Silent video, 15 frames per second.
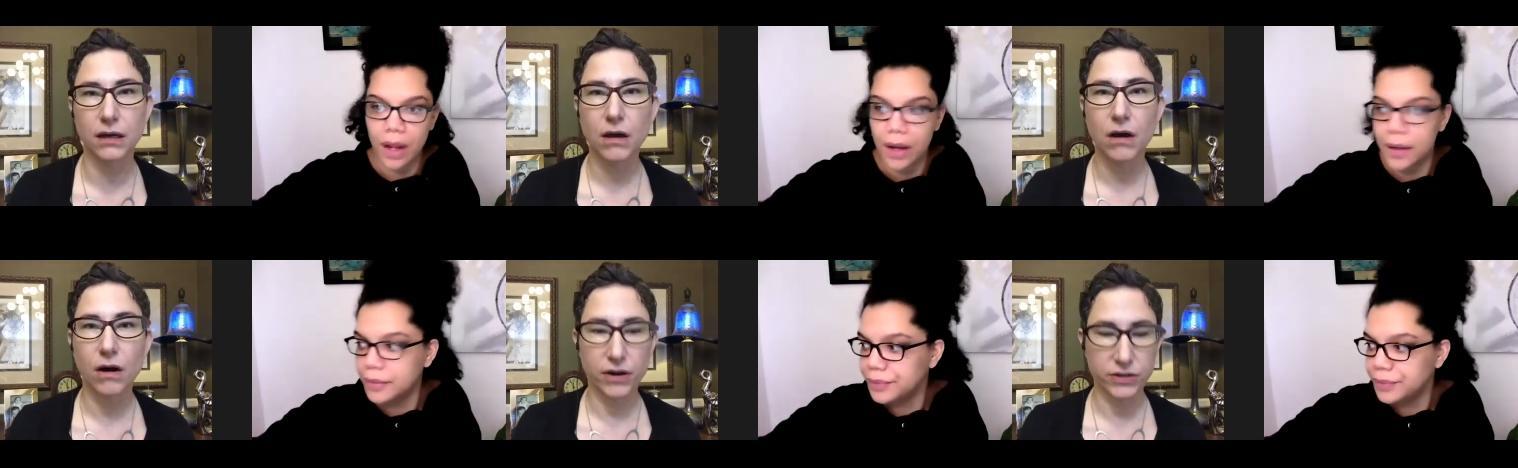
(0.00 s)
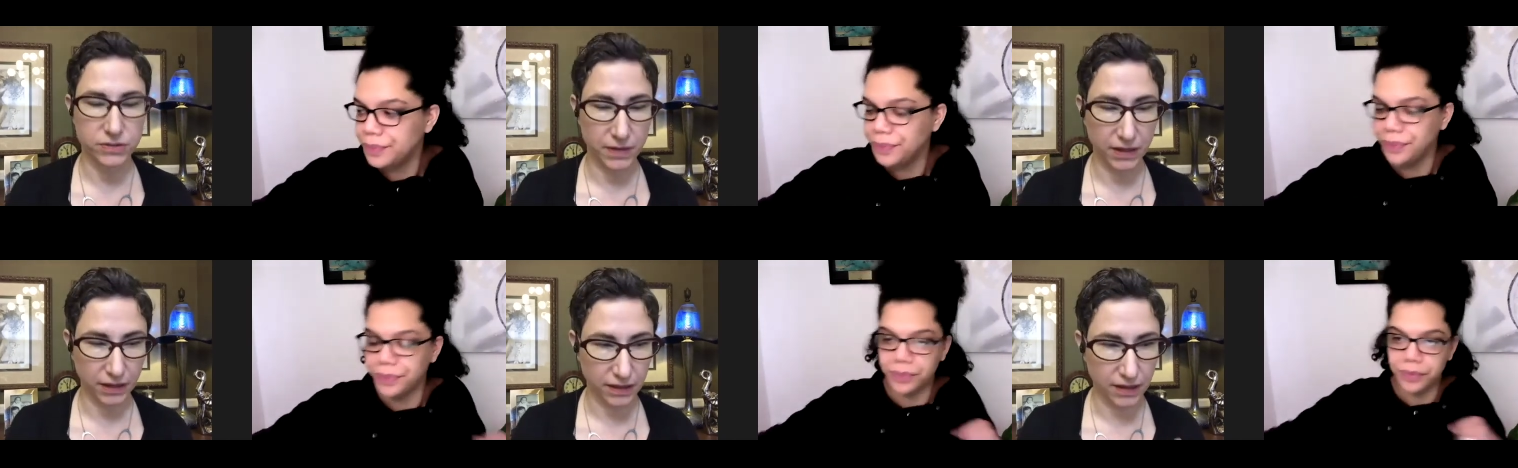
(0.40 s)

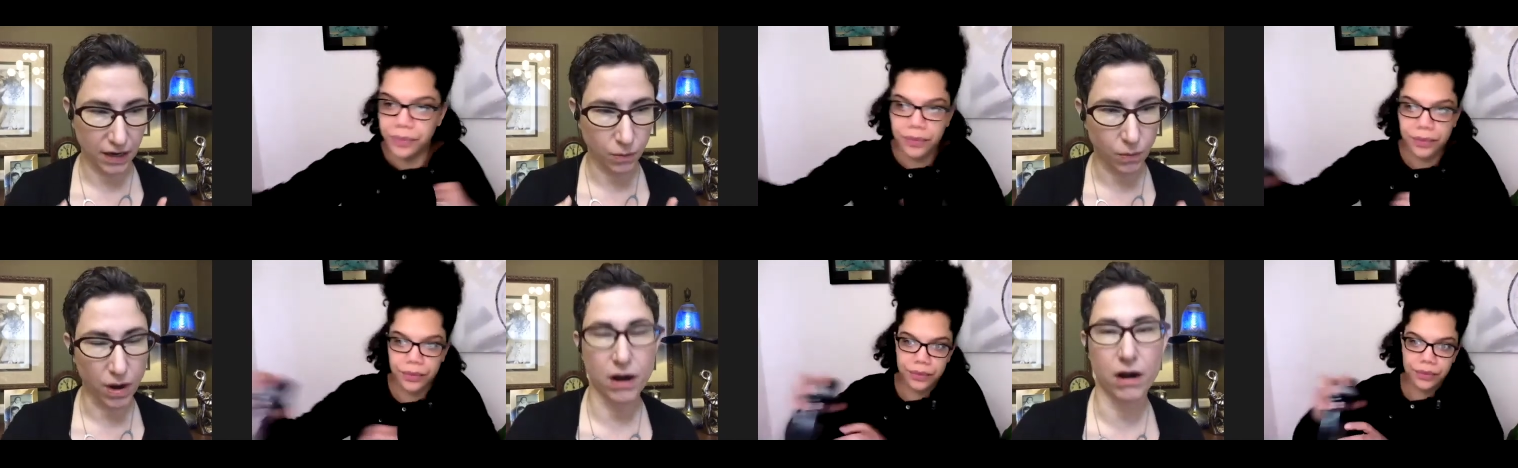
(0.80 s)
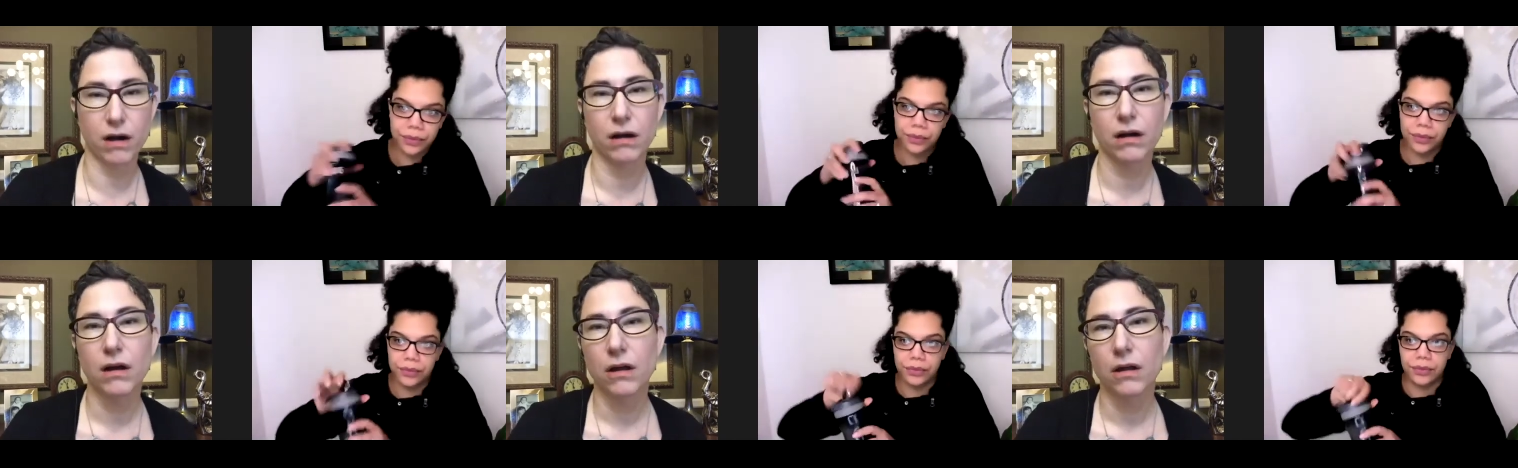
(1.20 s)
Speaker 1: ultimately that I want our
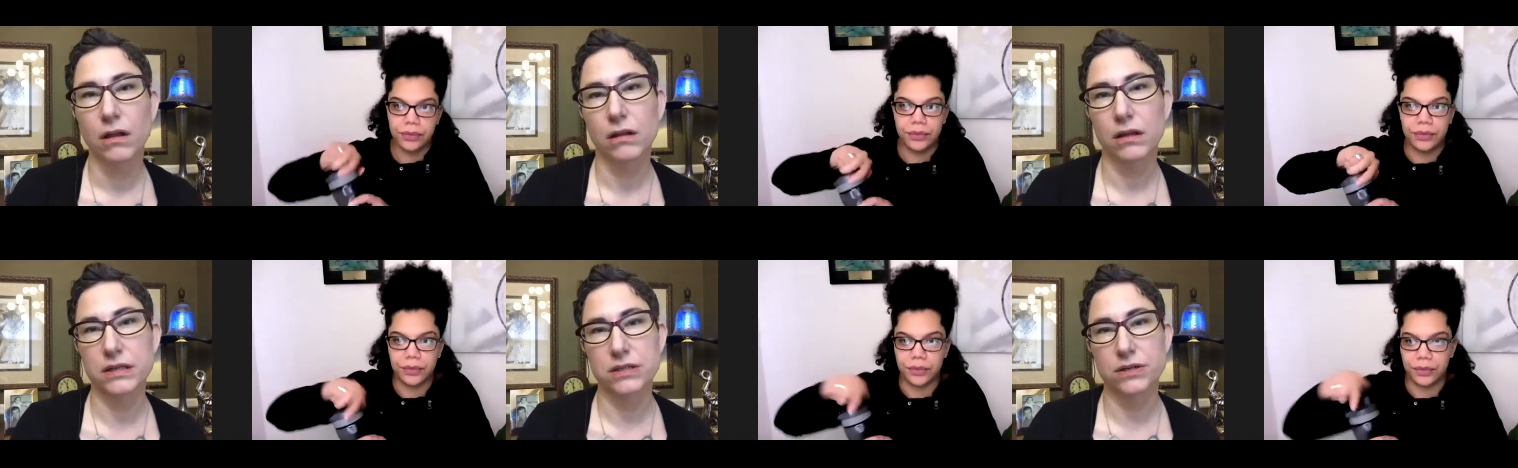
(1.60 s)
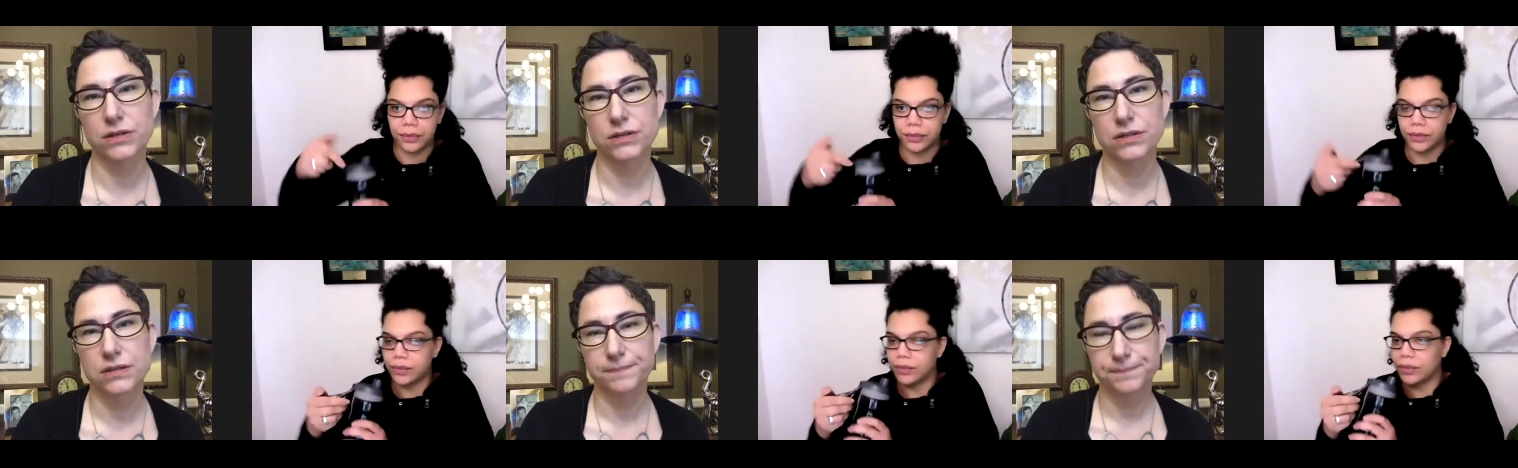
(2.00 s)
listeners